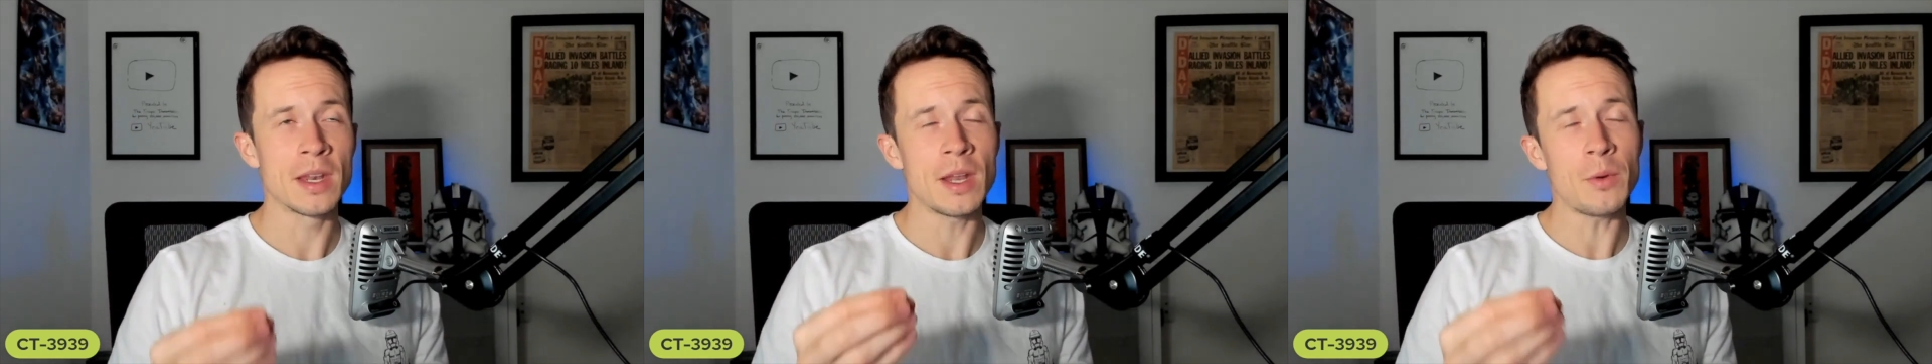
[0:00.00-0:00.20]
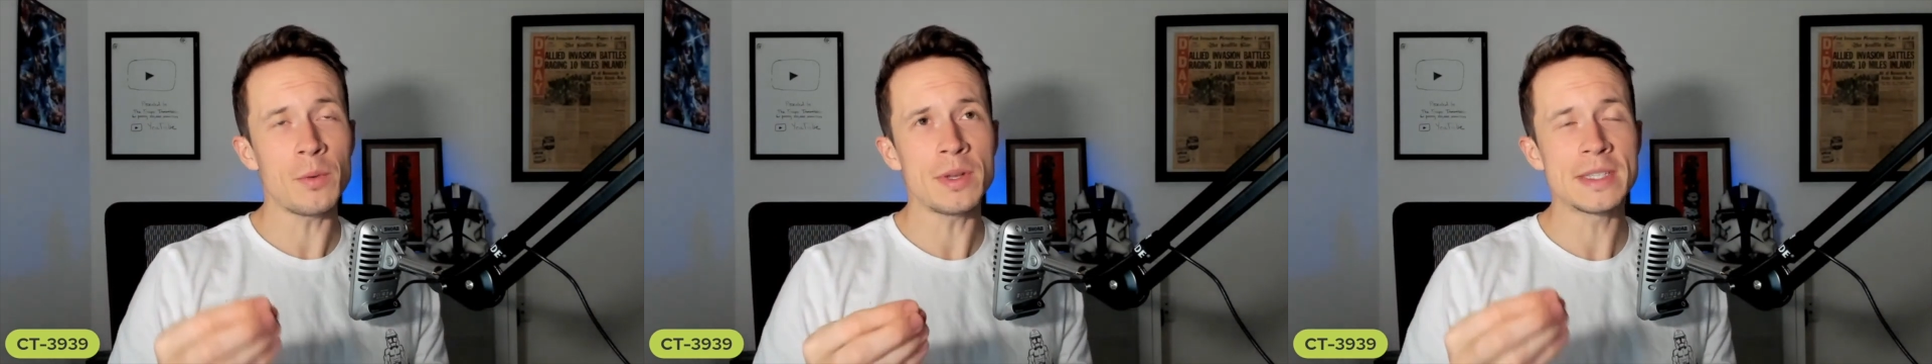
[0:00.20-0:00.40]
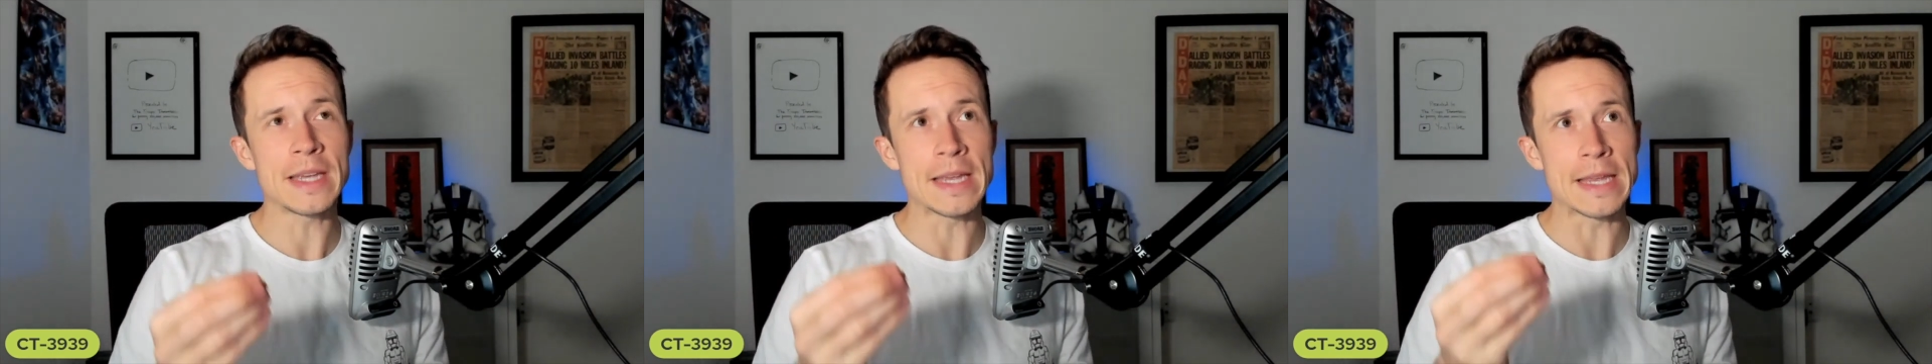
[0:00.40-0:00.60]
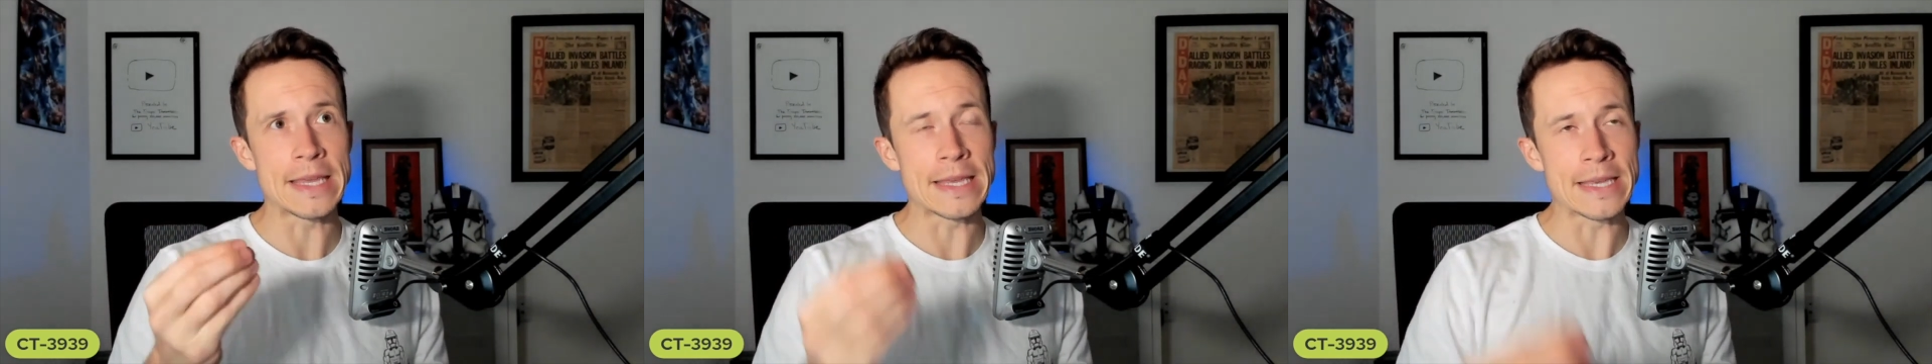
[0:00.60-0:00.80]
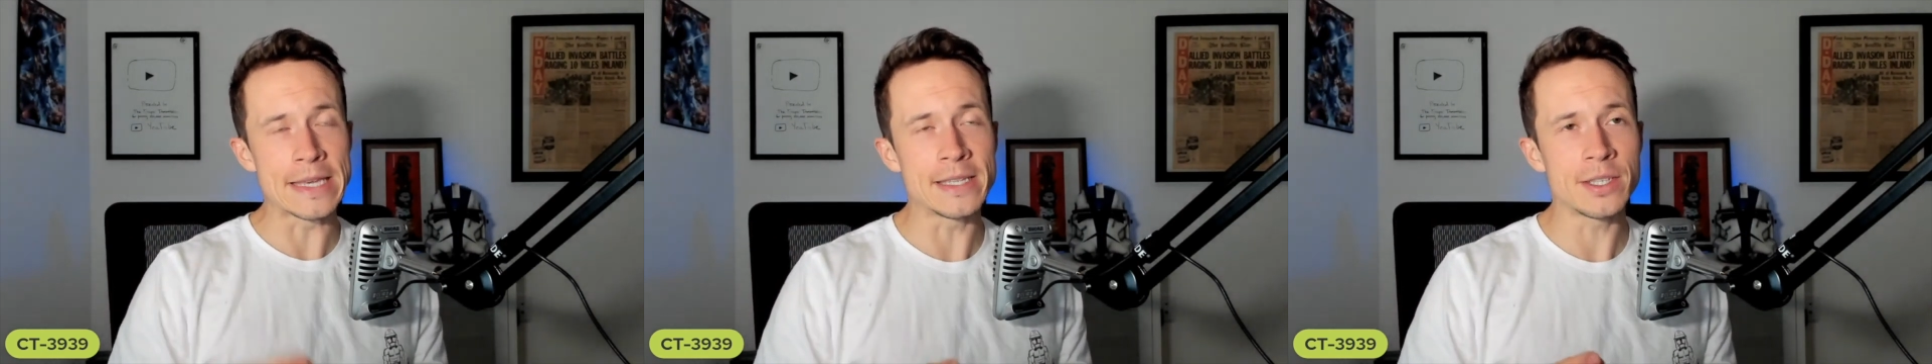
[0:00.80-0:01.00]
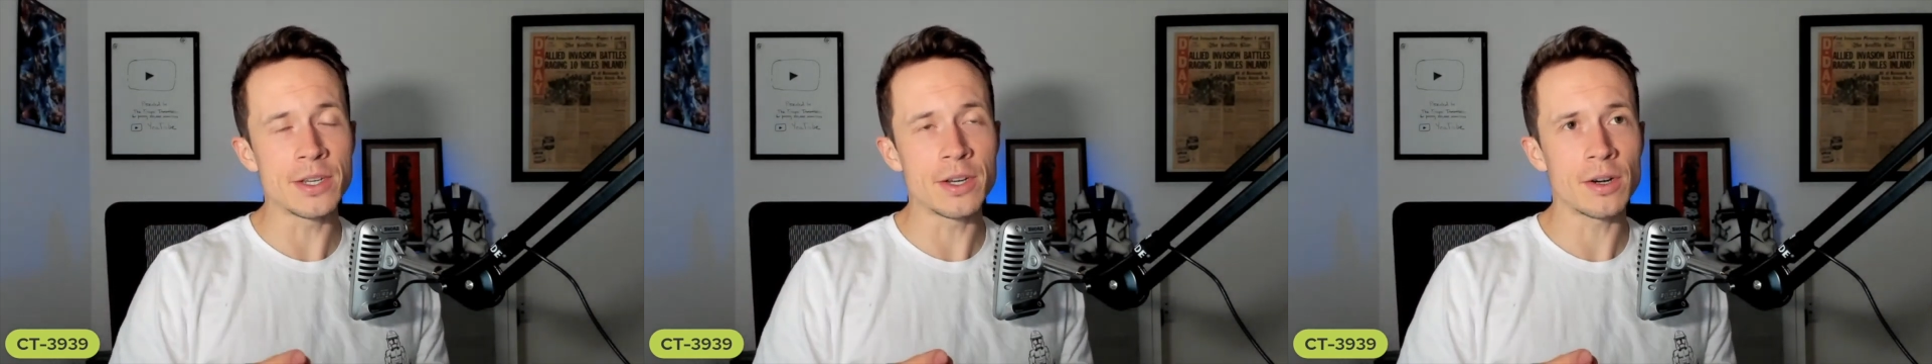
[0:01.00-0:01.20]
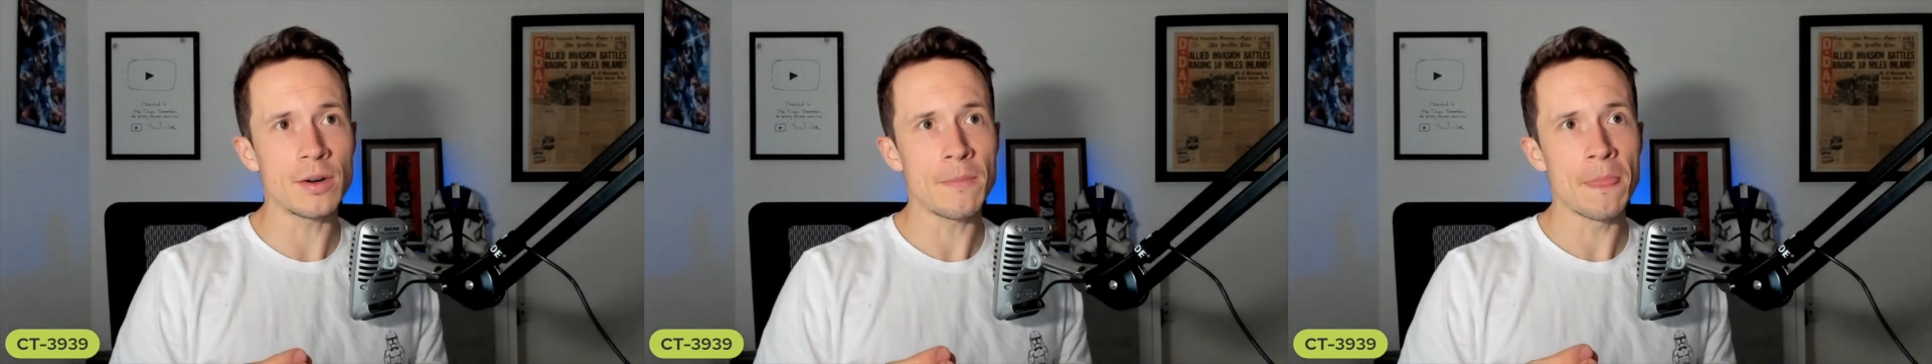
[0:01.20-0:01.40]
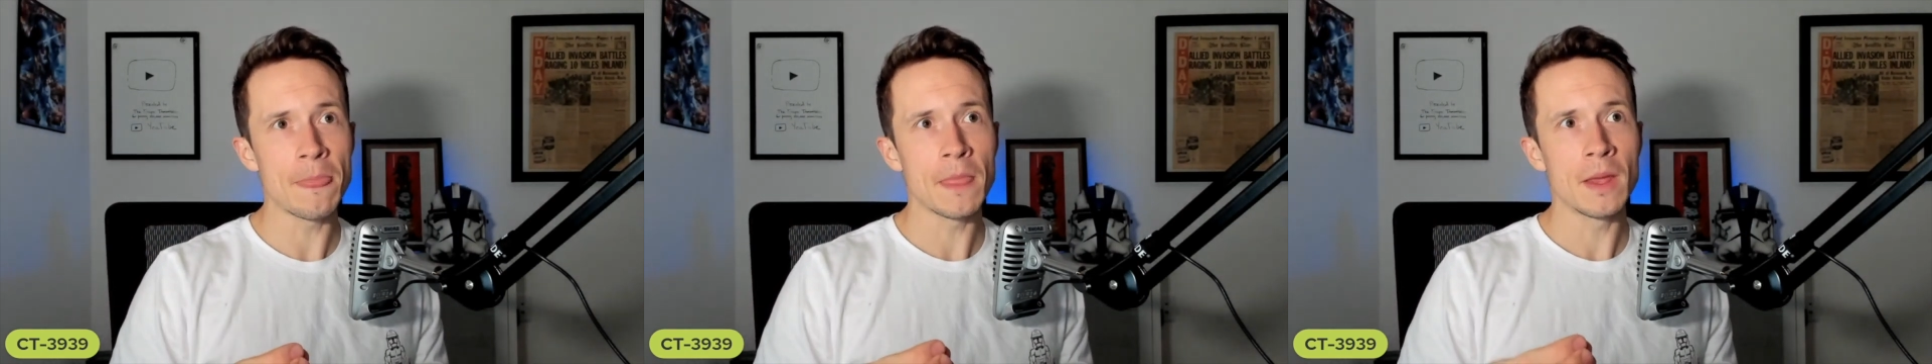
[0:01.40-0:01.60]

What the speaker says: I wouldn't say easier,